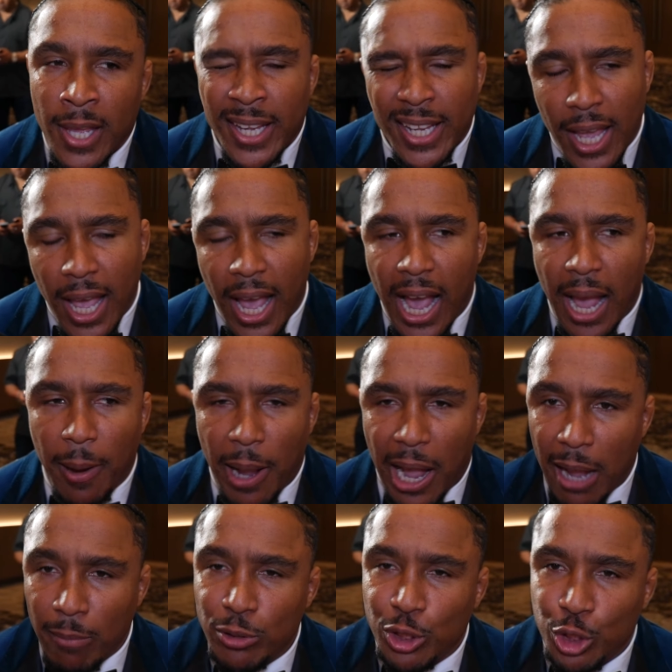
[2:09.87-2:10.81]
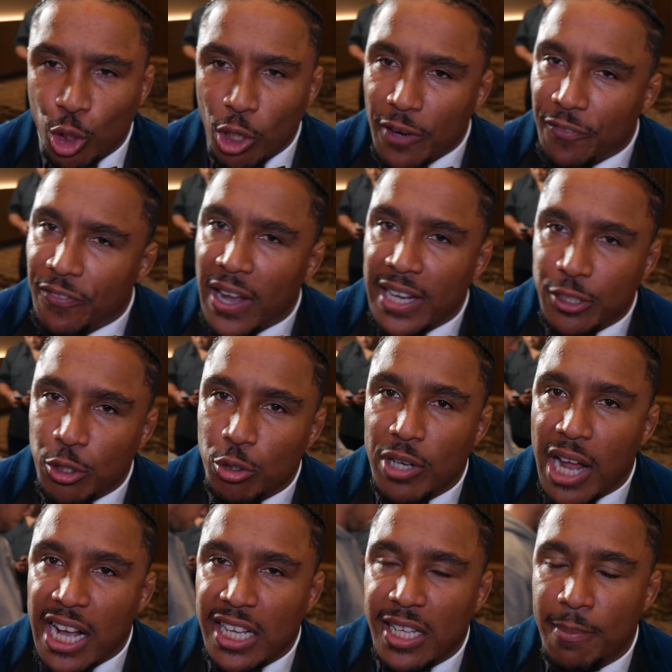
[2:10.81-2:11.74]
Yeah, I, am sure if I do
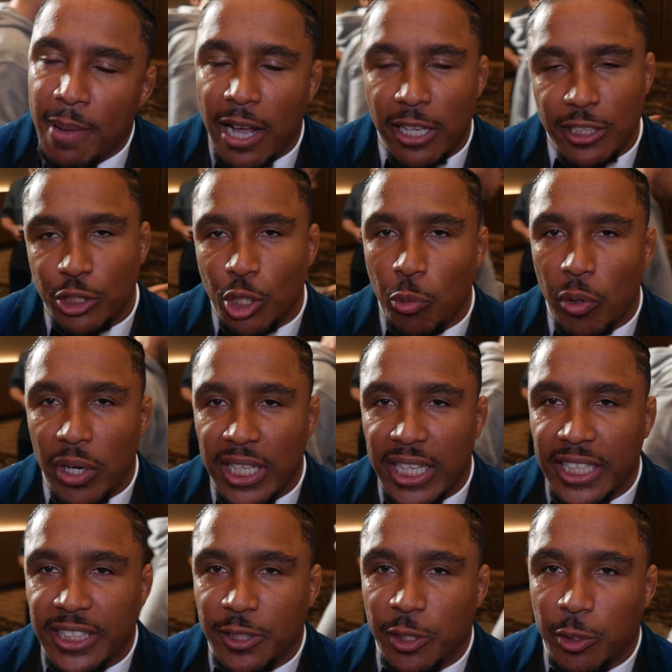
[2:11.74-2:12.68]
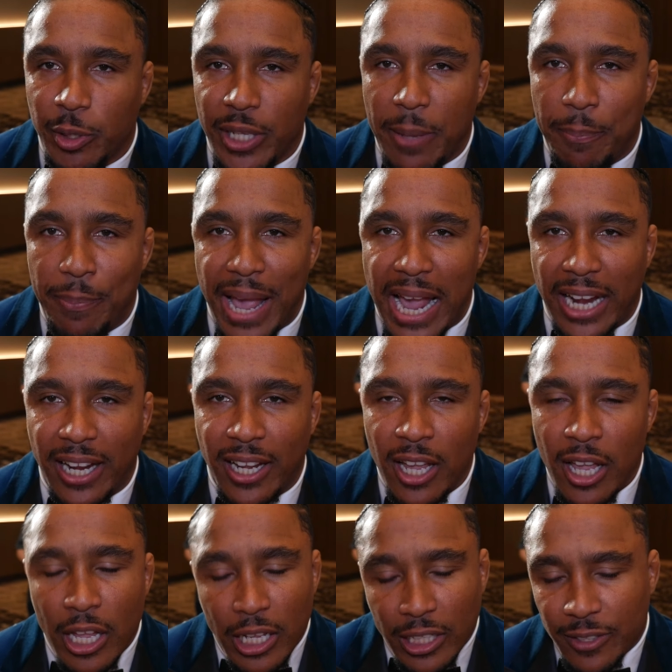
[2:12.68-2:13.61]
knock him out, he's going to want to get, his, get back
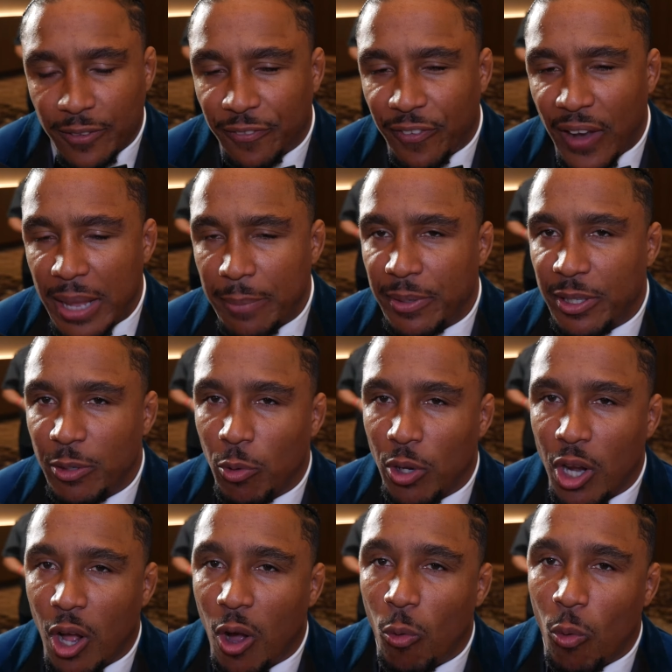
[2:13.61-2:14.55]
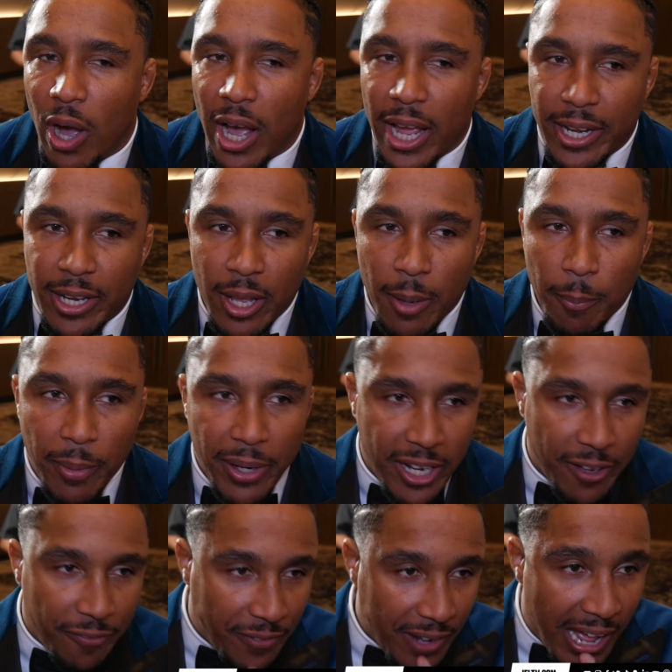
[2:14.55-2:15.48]
to fight me one on one. But
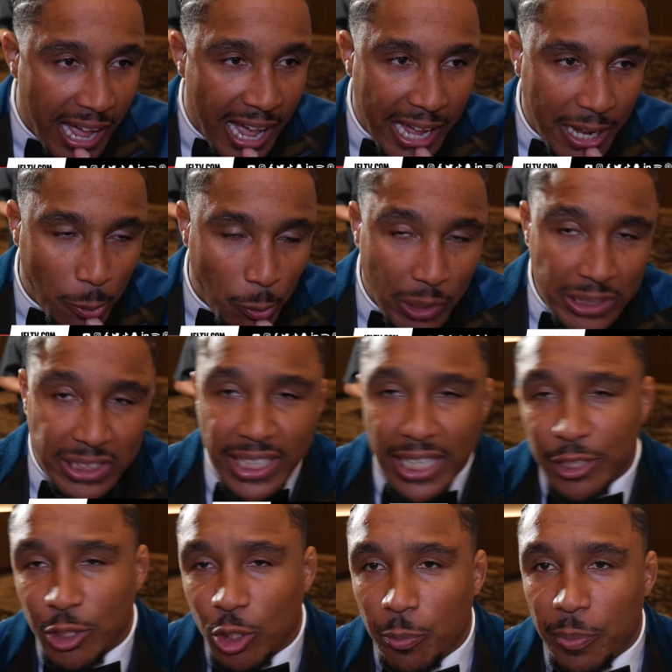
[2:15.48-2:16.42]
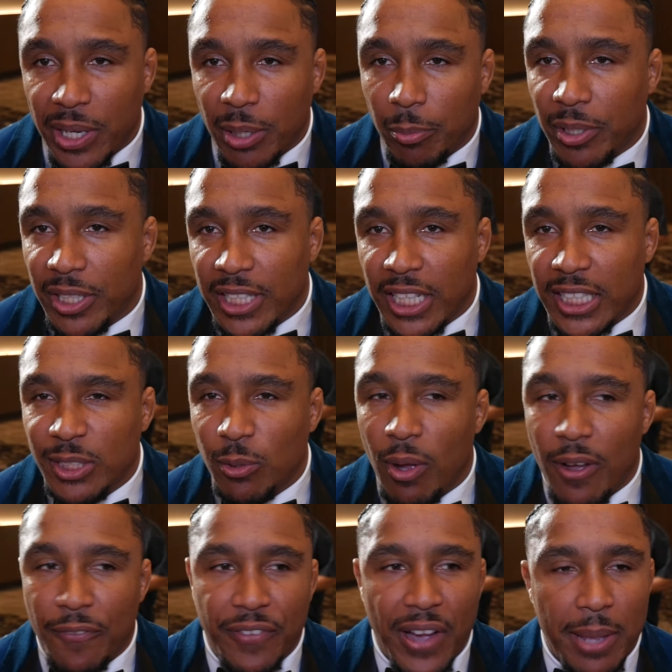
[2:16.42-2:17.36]
if not, once I do beat him, he doesn't
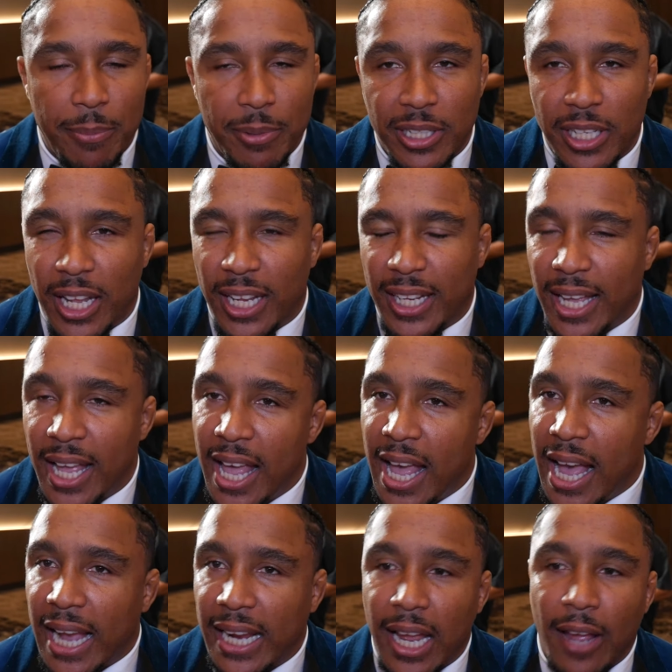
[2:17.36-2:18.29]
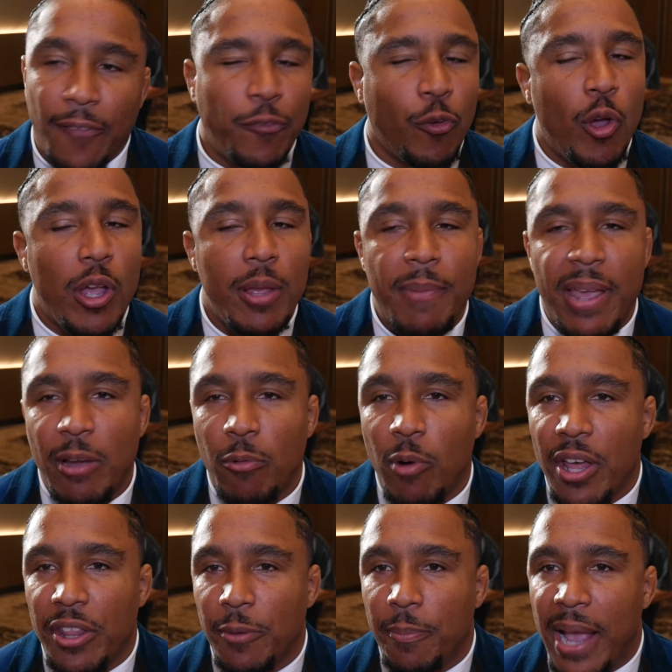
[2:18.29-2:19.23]
want to fight me. Look, I got Floyd
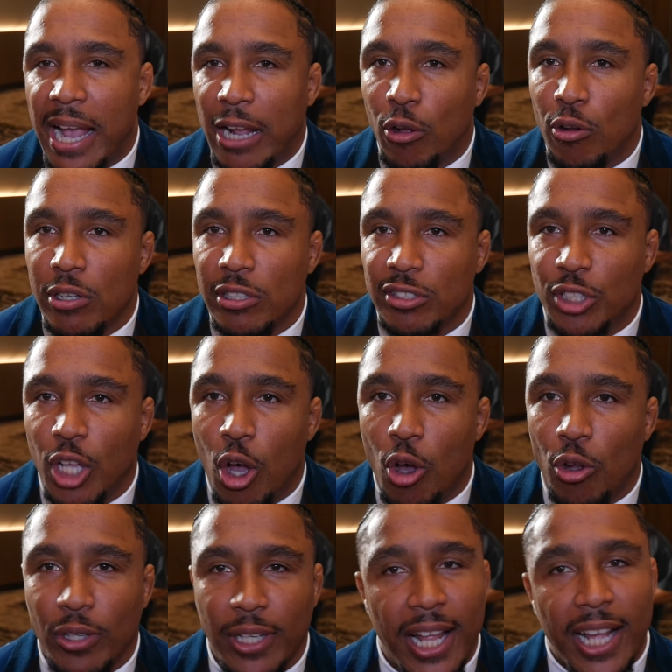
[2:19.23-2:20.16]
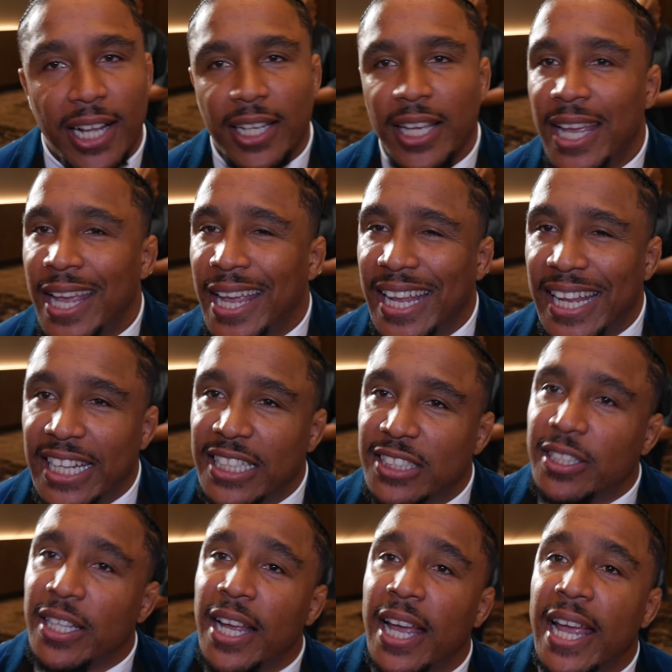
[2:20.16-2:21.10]
Mayweather back on the zone. Look,
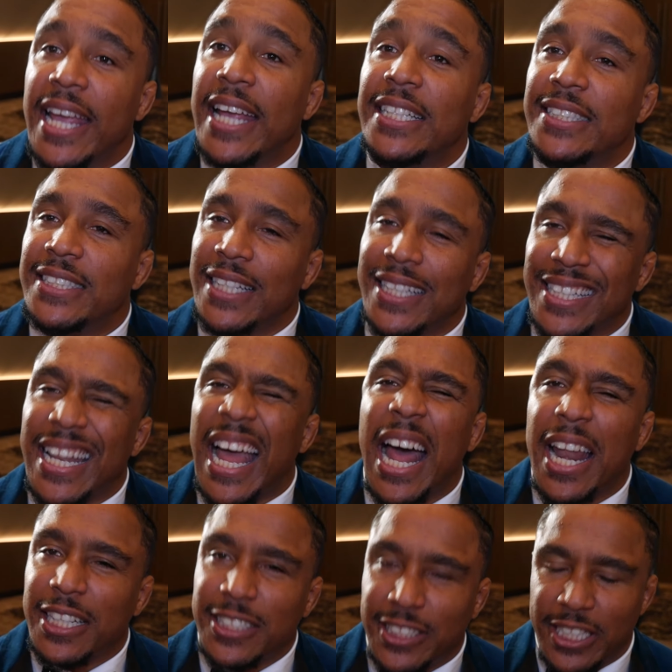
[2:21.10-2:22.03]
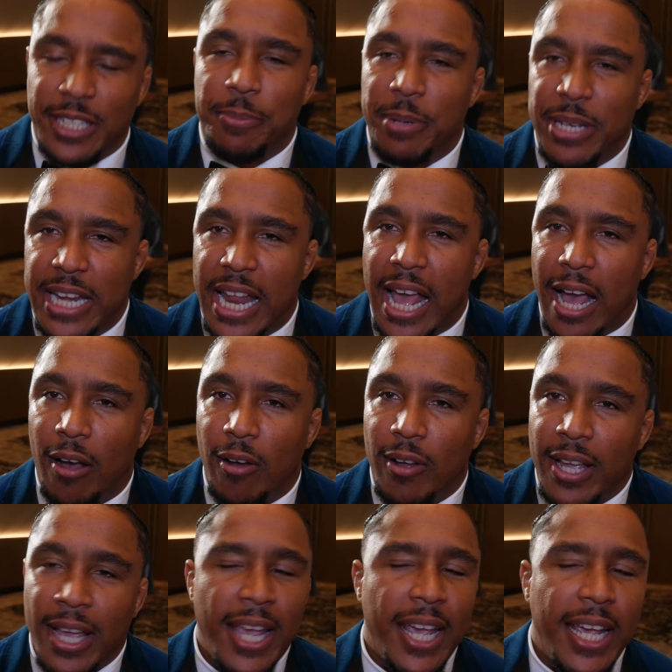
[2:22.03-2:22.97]
he's he's acknowledging me now.
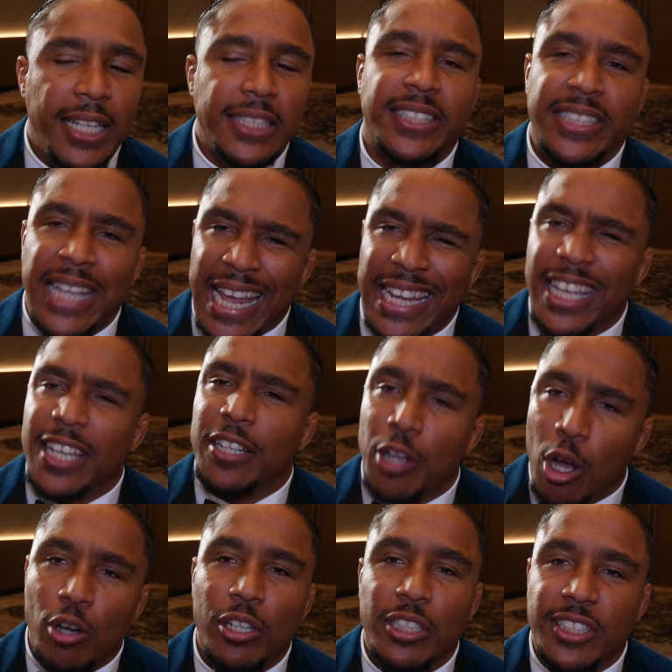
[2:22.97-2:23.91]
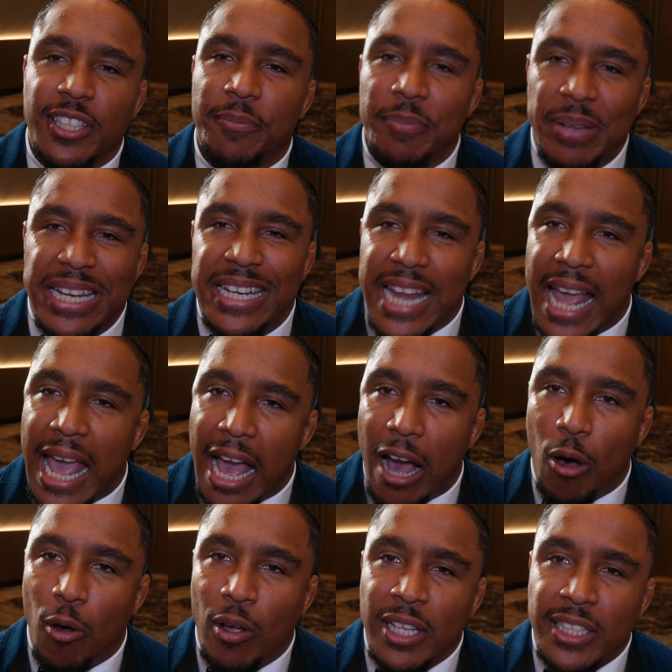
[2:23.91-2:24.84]
He's taking notice of me
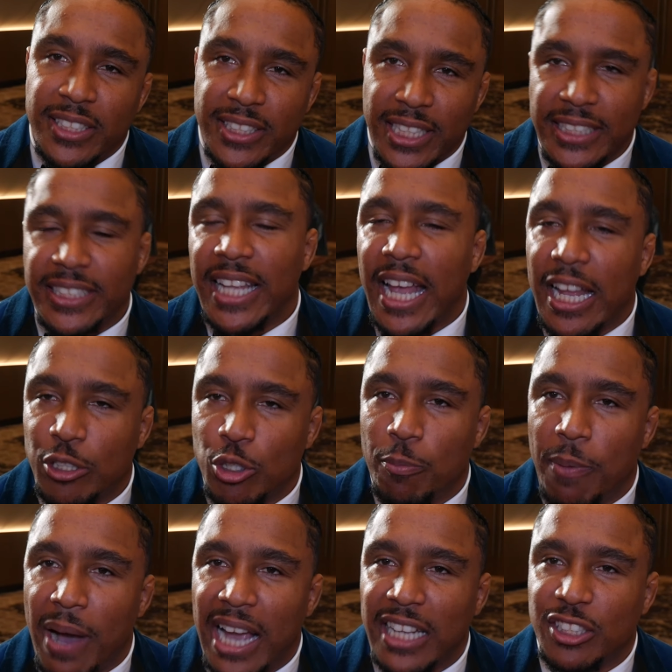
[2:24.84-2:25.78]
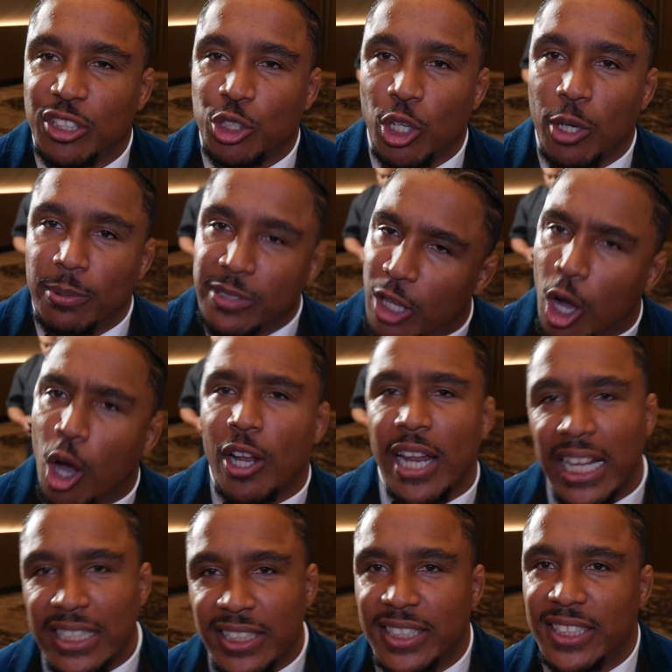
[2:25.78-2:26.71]
now. Since that Dubai skirmish, oh,
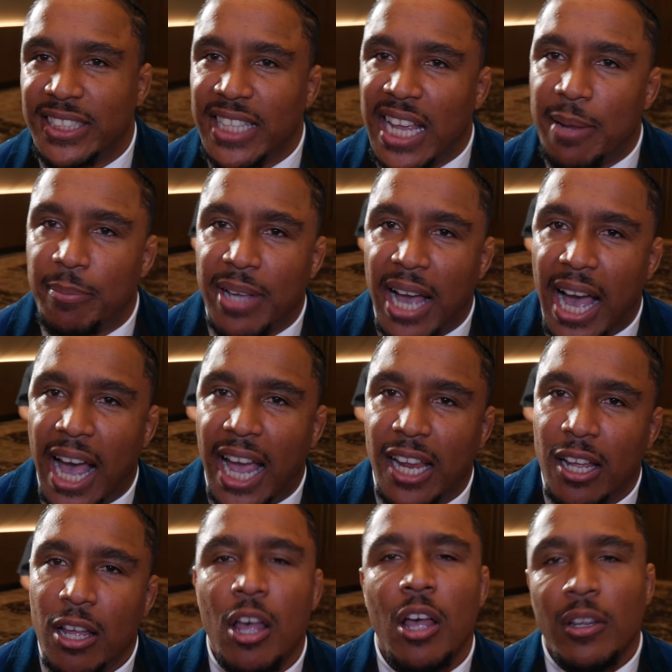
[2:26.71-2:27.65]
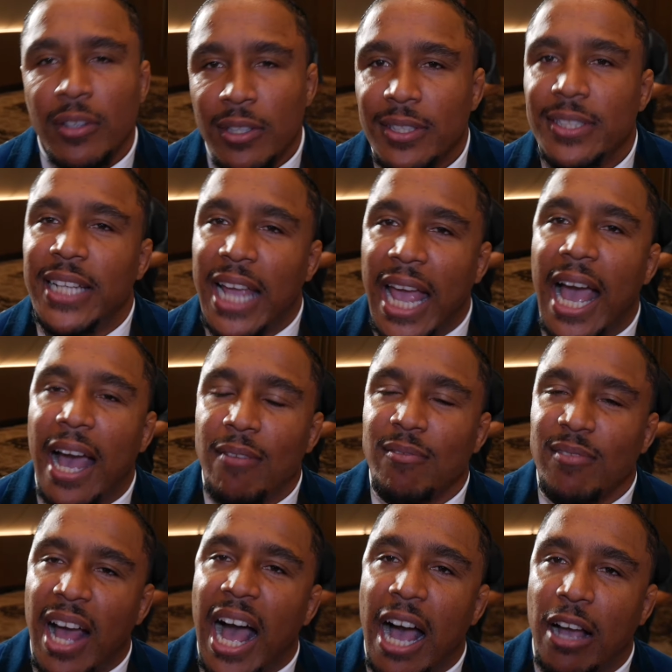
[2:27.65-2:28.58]
that's the same guy. Yeah,
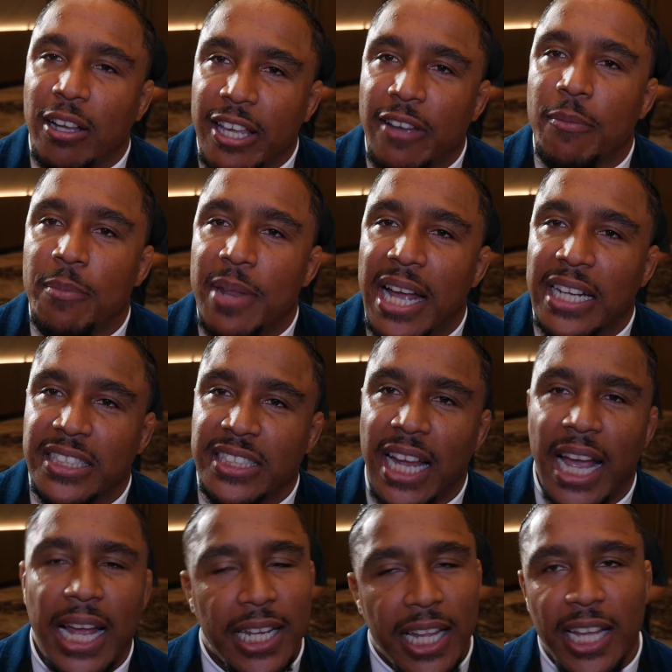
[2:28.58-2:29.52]
I'll give him that shot.